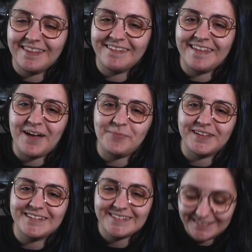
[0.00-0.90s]
That
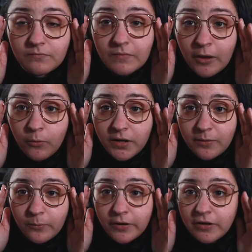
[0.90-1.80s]
place. Now what
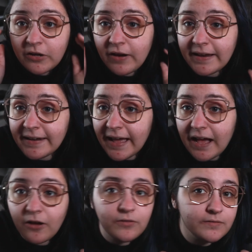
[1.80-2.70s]
I'm wearing right
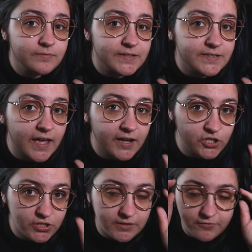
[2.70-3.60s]
now is
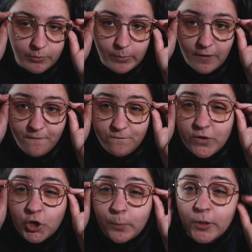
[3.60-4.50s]
actually from
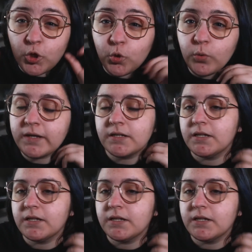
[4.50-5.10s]
Firmoo.